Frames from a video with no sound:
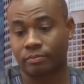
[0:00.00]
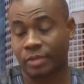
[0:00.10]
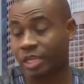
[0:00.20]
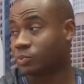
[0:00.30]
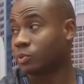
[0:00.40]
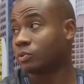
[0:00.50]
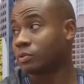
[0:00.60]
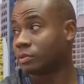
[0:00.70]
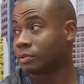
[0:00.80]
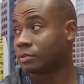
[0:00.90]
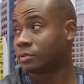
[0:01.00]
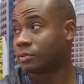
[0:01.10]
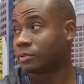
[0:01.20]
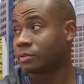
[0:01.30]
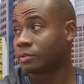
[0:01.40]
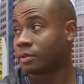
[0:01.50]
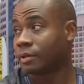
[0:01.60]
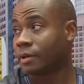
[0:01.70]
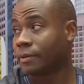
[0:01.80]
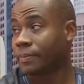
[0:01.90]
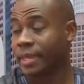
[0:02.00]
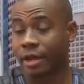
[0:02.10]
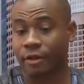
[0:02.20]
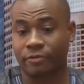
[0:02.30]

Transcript: may explode. Okay. Now,